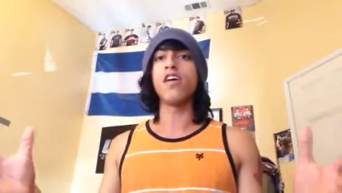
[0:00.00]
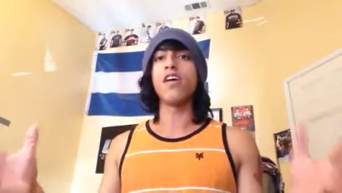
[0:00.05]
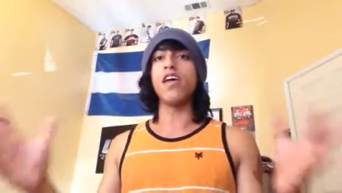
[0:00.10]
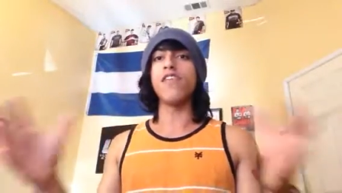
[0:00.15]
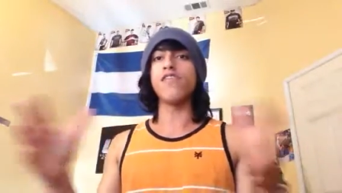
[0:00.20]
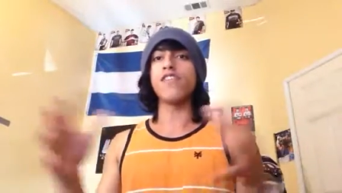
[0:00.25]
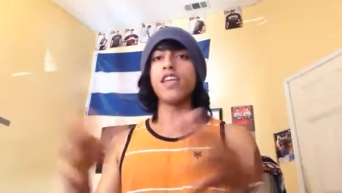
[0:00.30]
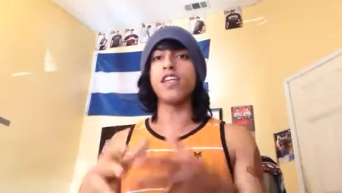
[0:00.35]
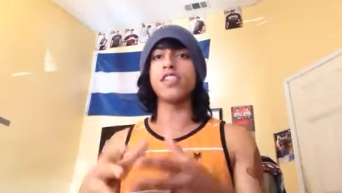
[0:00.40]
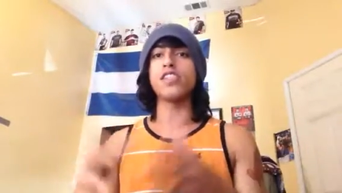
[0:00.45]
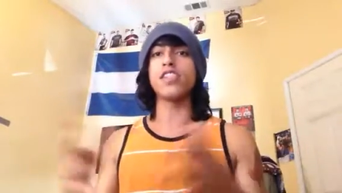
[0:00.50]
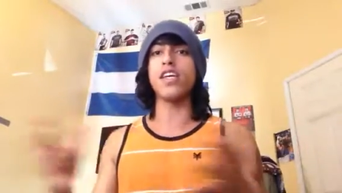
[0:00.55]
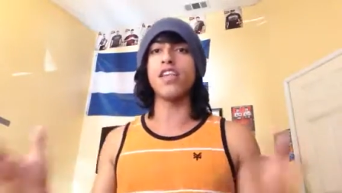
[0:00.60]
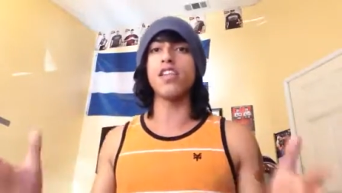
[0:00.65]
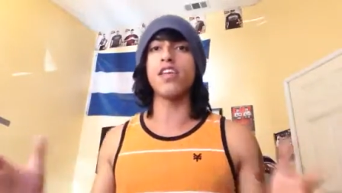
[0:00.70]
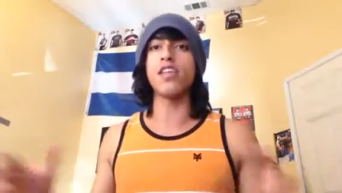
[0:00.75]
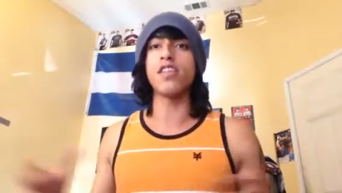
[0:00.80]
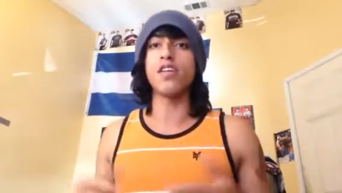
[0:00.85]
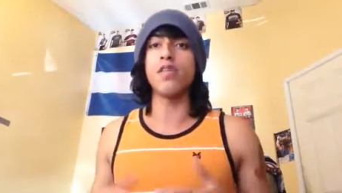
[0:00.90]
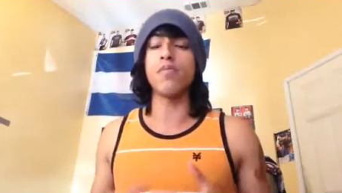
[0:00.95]
if they say
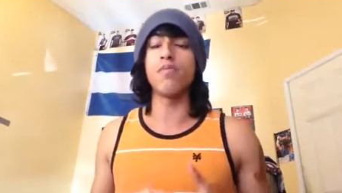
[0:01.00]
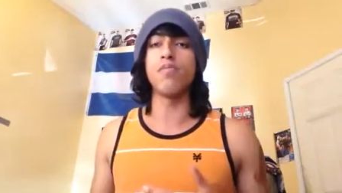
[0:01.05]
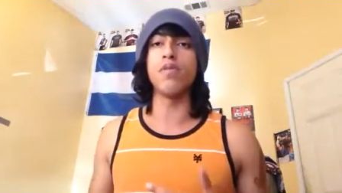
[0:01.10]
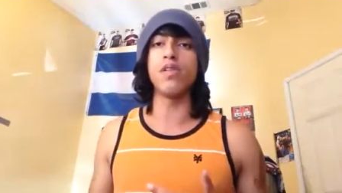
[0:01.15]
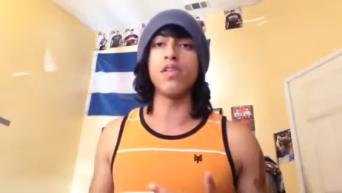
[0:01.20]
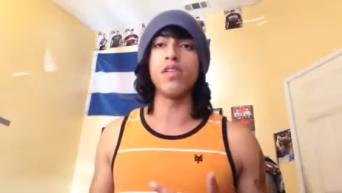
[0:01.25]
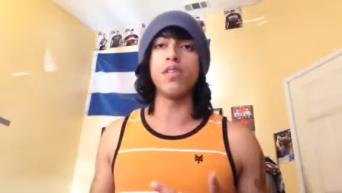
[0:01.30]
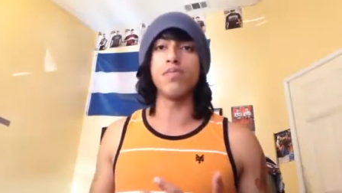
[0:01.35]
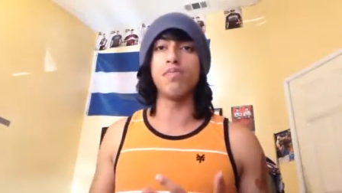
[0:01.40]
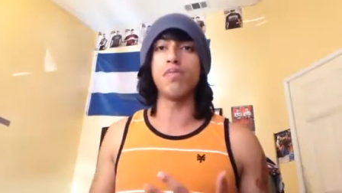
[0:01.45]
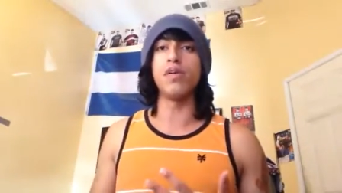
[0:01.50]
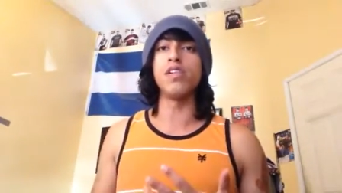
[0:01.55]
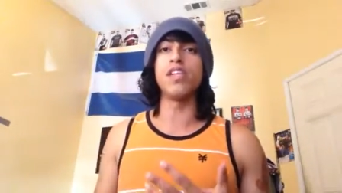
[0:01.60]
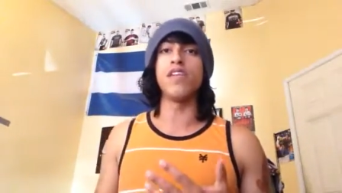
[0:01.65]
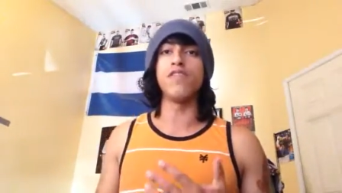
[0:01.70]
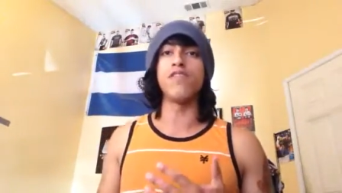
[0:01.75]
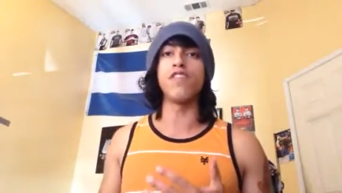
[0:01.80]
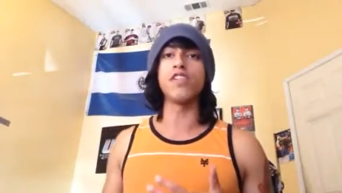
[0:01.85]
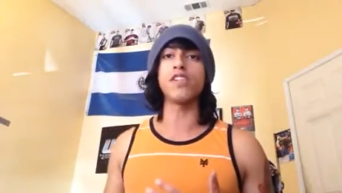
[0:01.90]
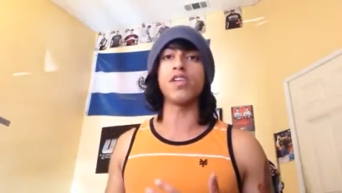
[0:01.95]
that they're be-
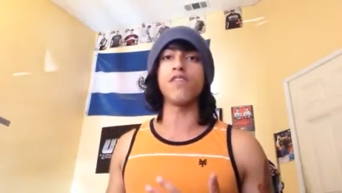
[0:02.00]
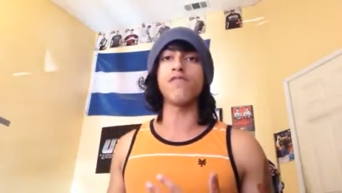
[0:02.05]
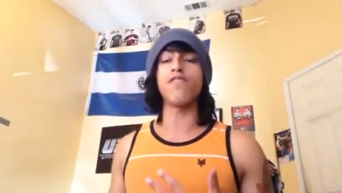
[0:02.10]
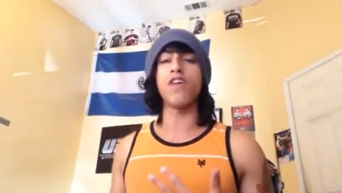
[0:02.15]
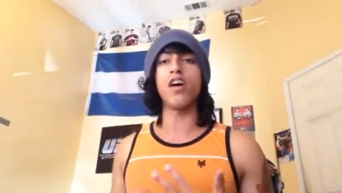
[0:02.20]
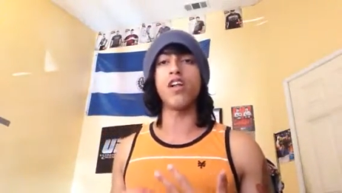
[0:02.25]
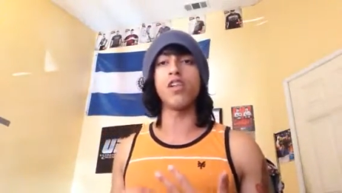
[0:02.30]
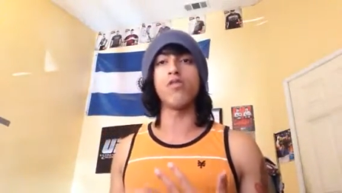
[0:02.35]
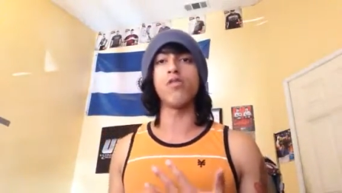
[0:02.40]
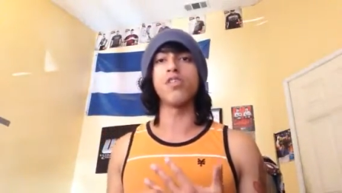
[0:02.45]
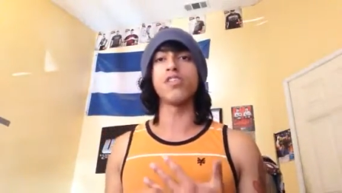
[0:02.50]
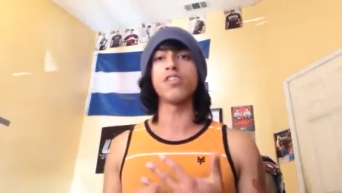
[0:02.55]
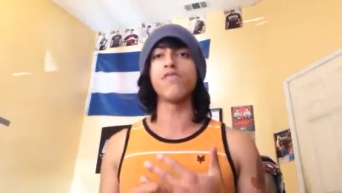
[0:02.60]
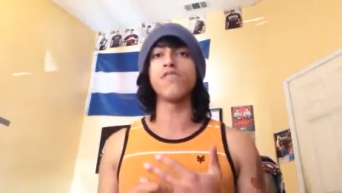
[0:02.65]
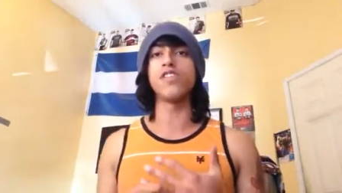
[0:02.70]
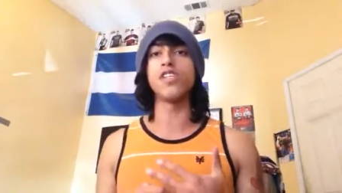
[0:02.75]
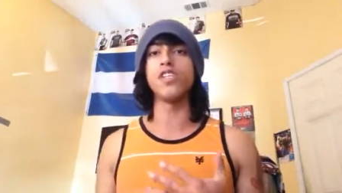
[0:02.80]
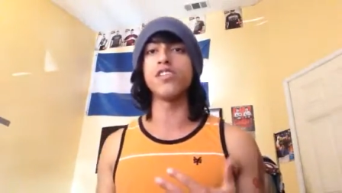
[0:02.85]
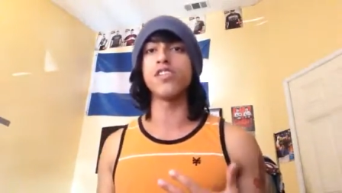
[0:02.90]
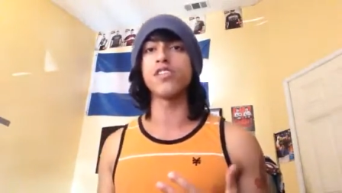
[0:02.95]
believers and followers
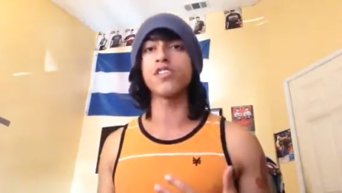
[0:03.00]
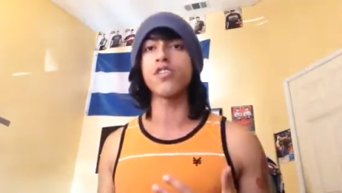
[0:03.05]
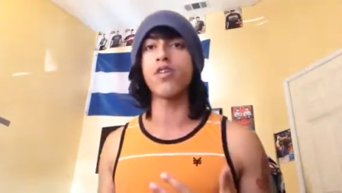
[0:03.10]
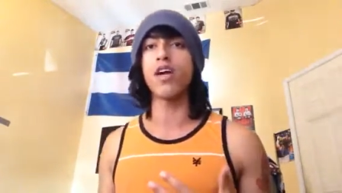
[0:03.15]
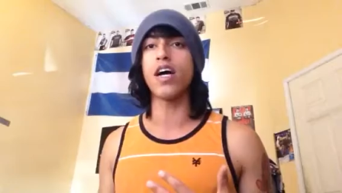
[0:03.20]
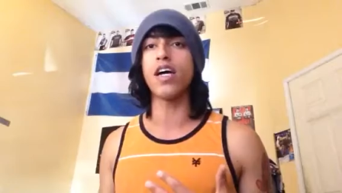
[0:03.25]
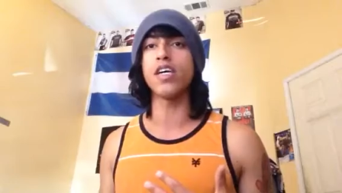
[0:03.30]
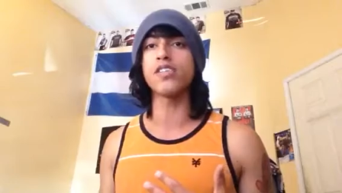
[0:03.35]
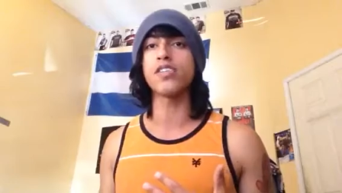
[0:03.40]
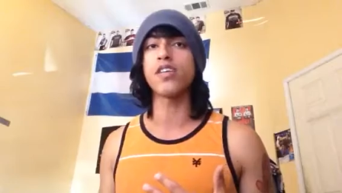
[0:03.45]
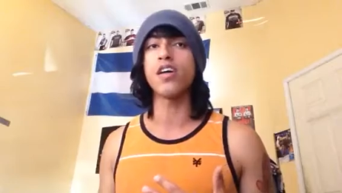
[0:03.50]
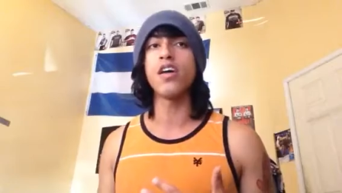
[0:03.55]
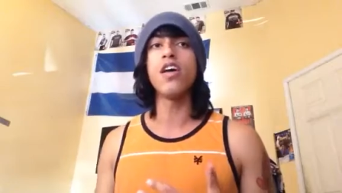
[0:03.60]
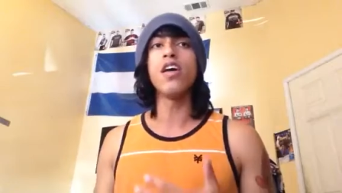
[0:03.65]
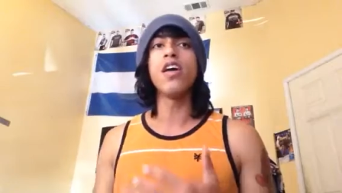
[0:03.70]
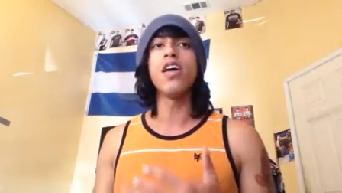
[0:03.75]
of Jesus Christ.